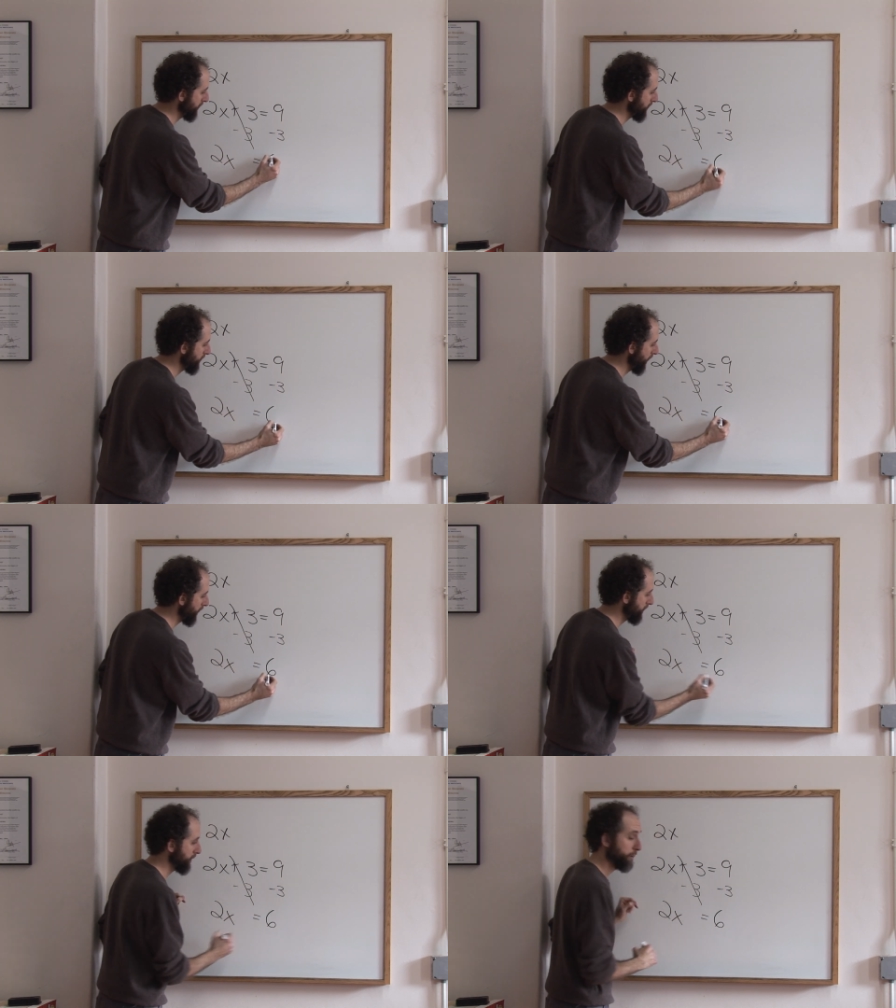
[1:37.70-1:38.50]
is
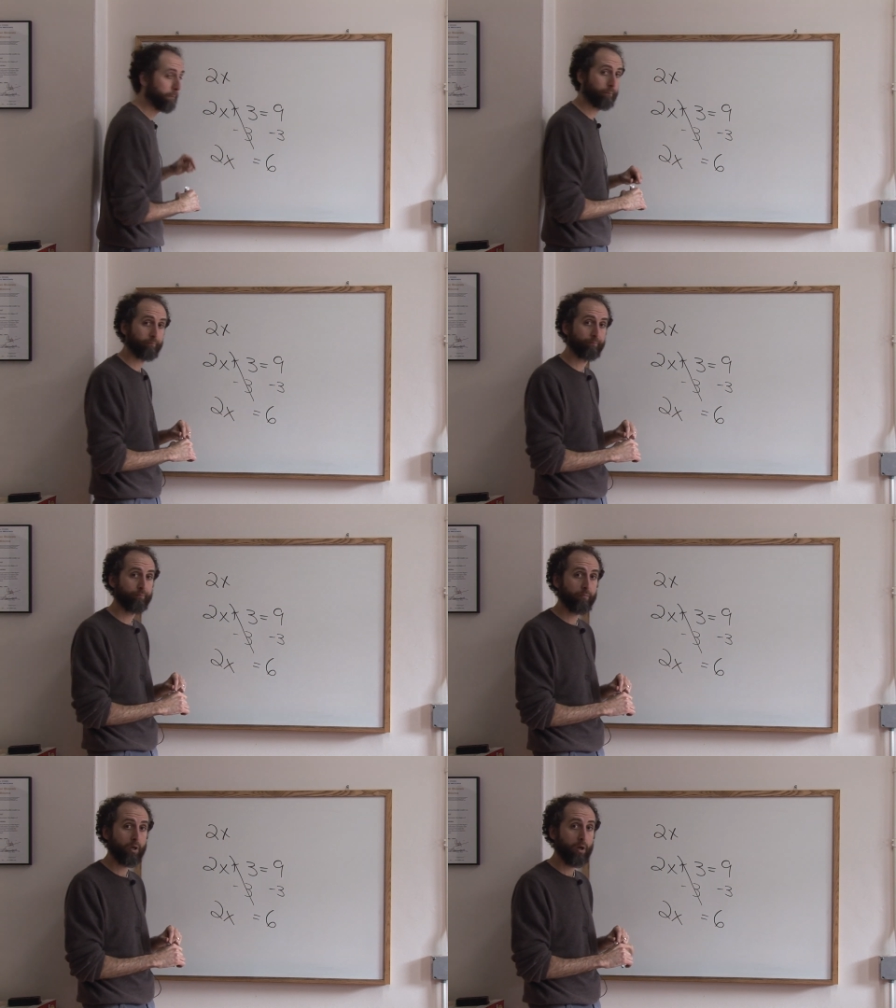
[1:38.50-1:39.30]
6.
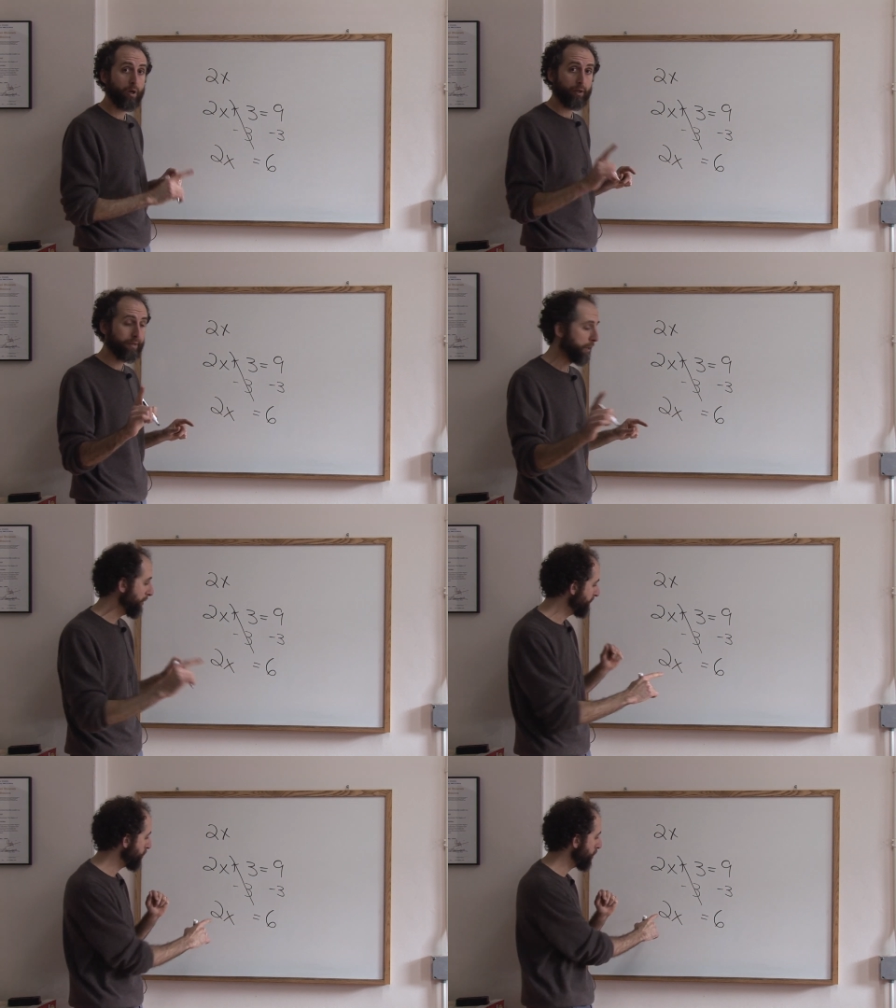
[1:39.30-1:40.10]
Now we
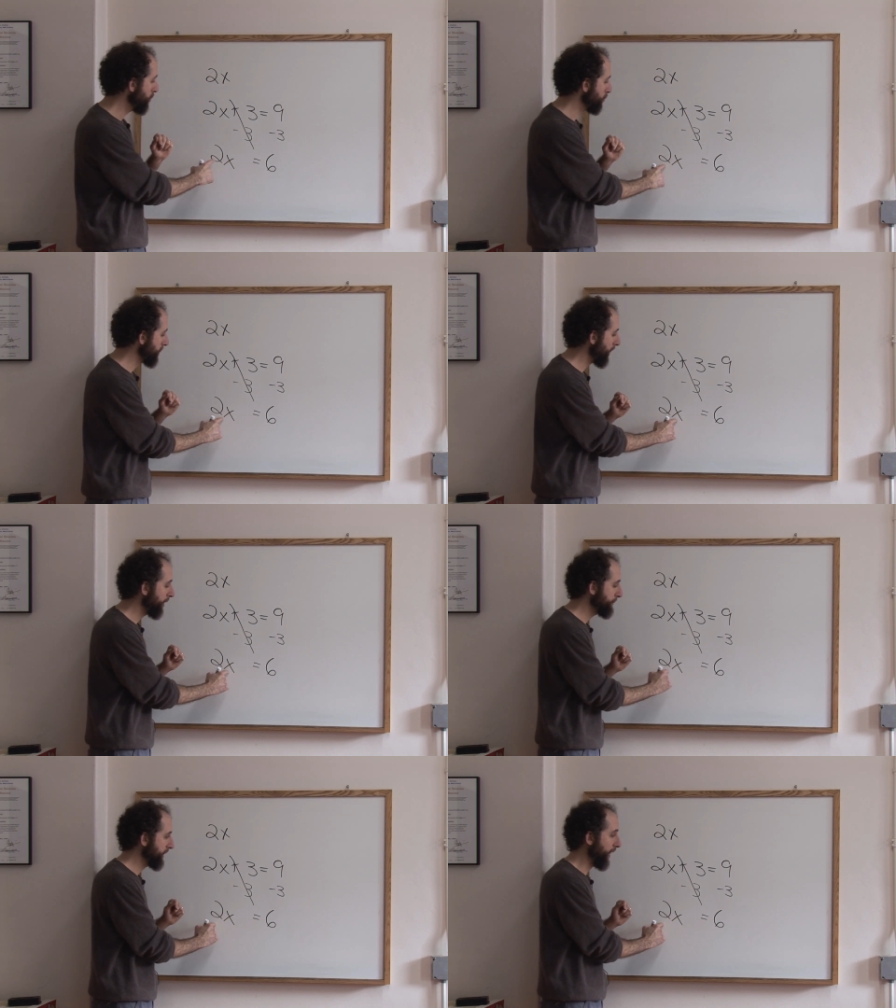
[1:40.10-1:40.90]
have 2
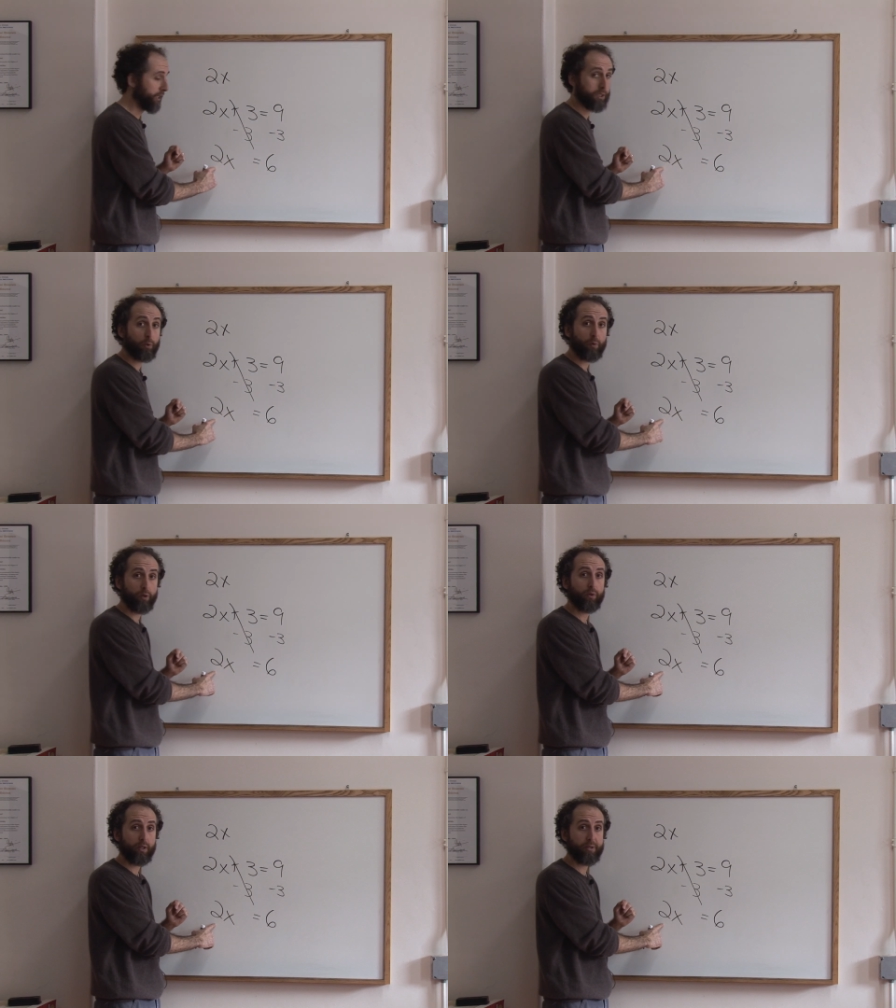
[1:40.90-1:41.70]
times x, and we want
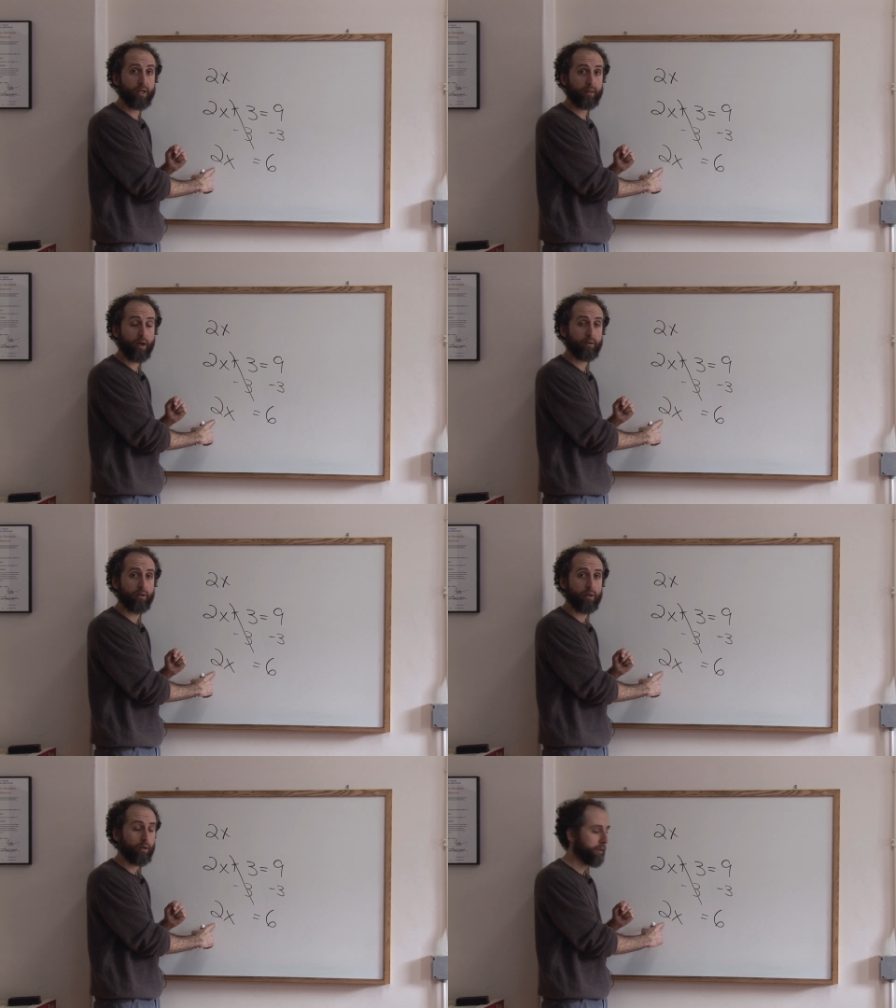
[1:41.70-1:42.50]
to eliminate that.
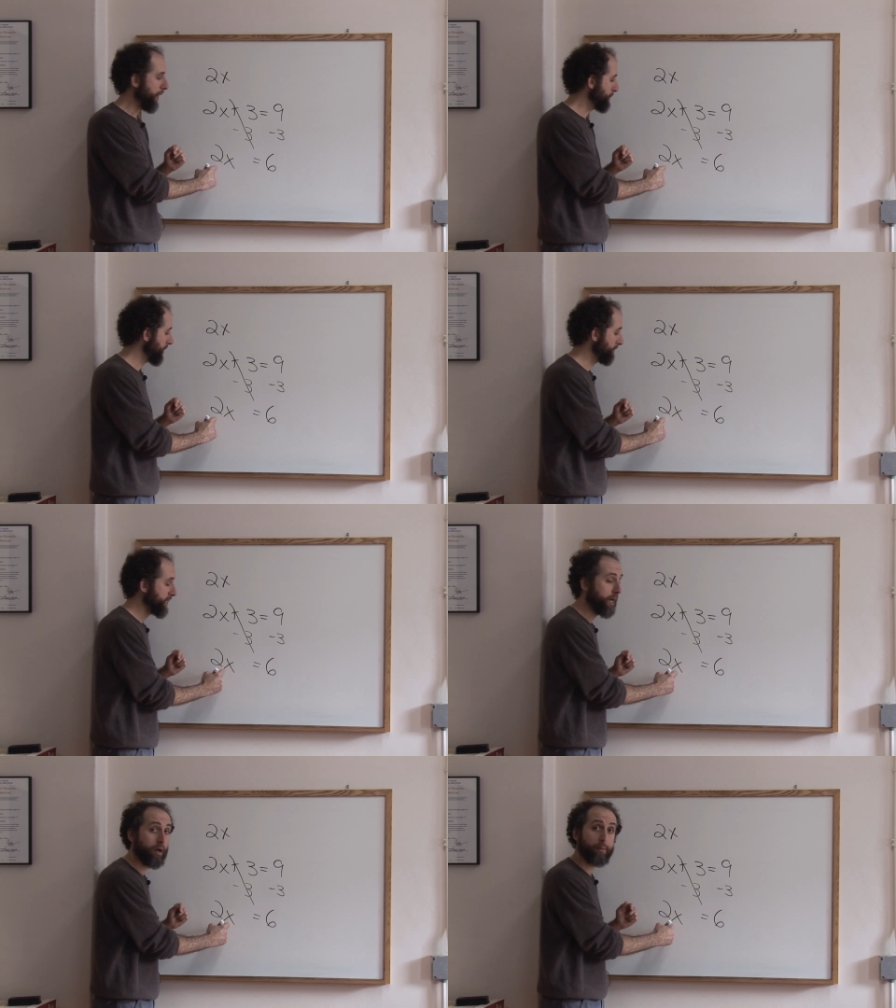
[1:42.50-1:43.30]
The opposite of
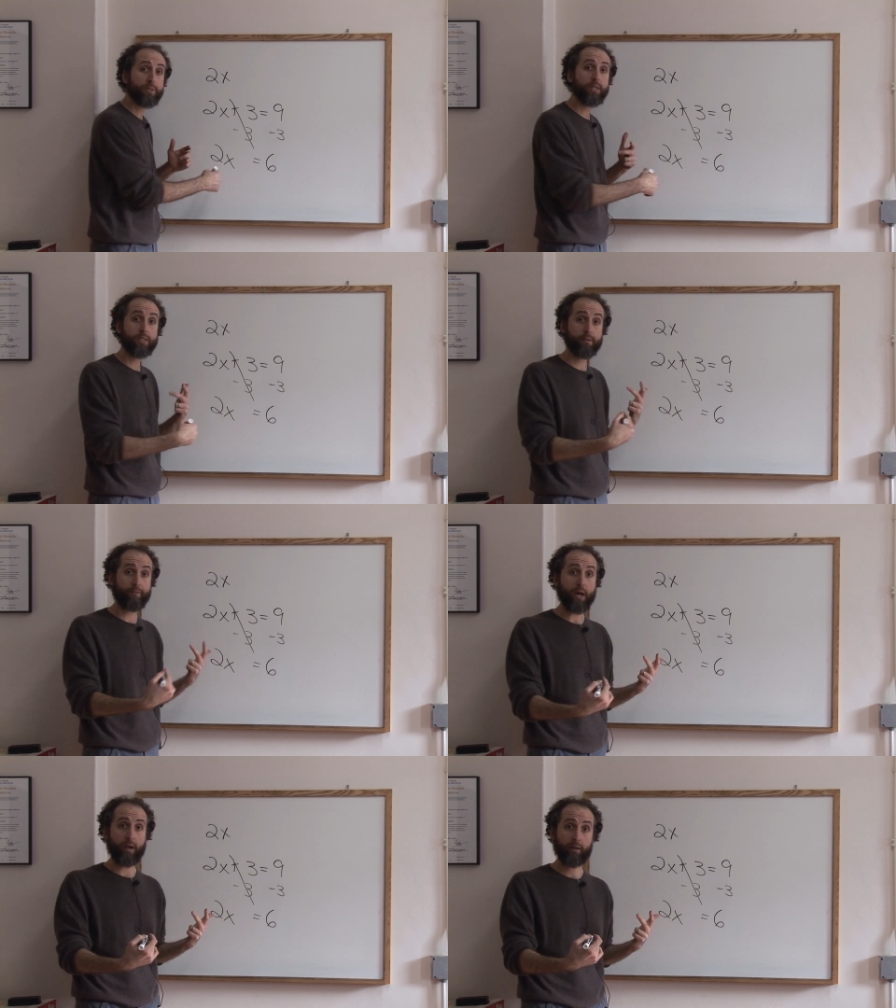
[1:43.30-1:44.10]
times is
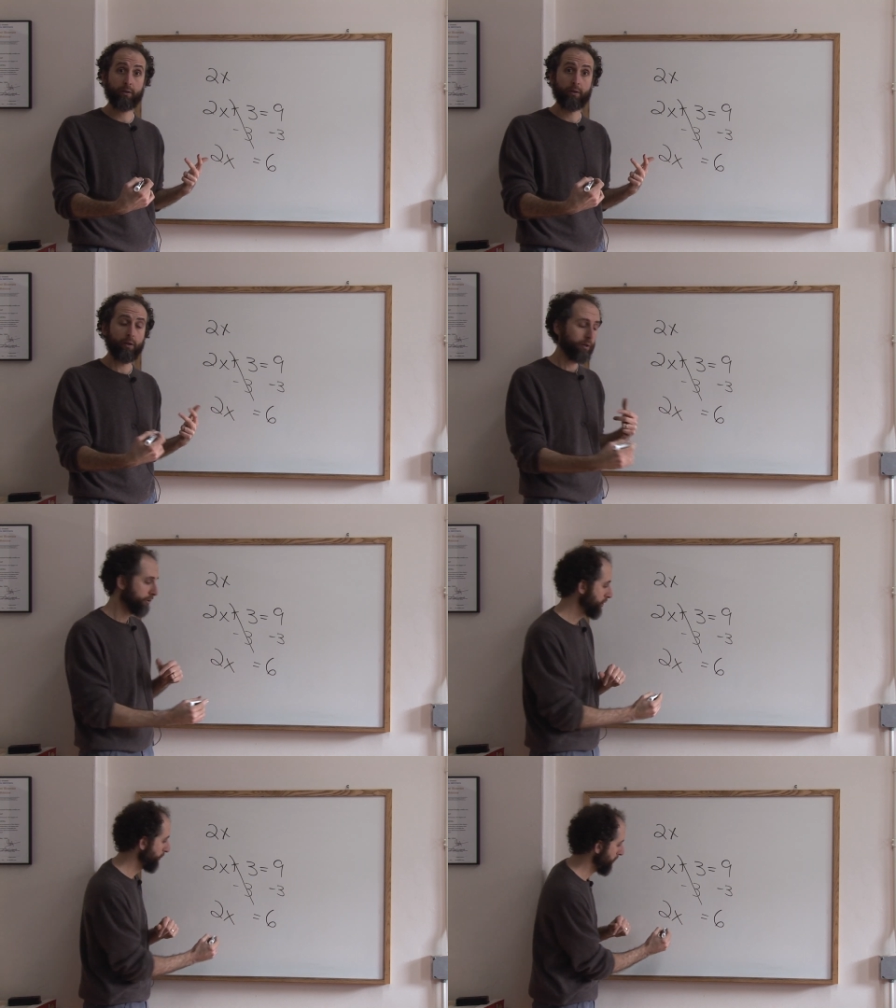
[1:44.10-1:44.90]
divide.
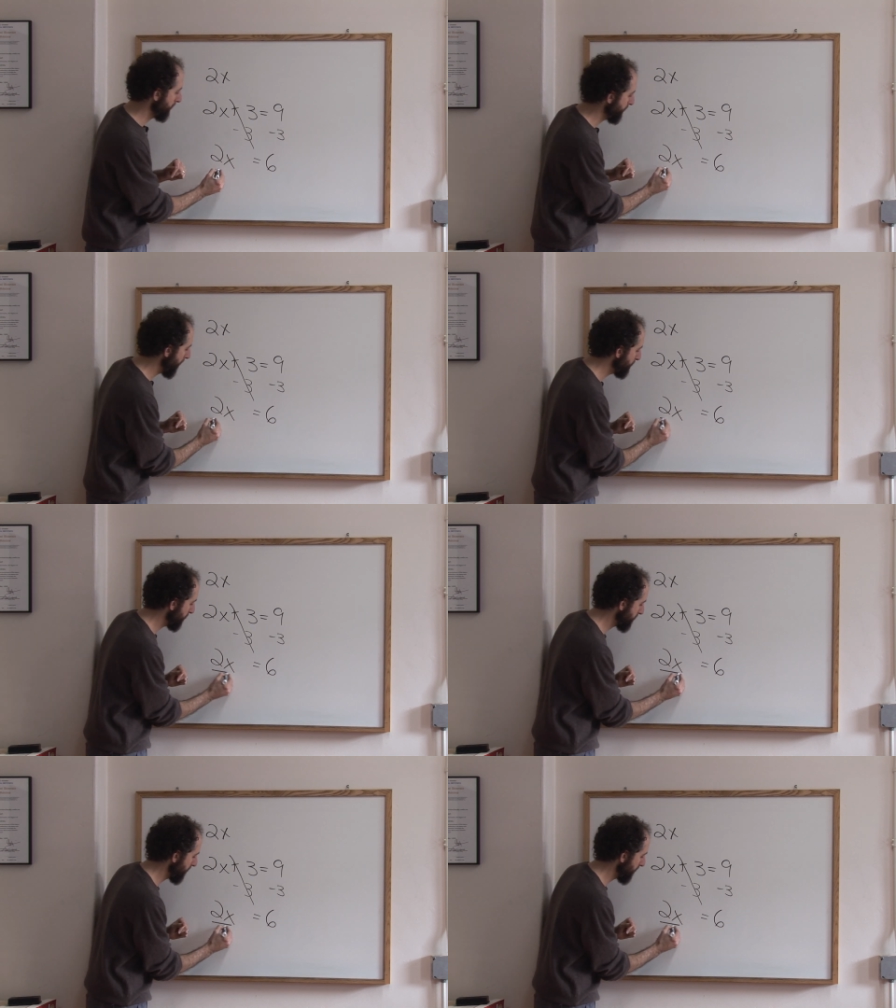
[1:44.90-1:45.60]
So we're going to divide both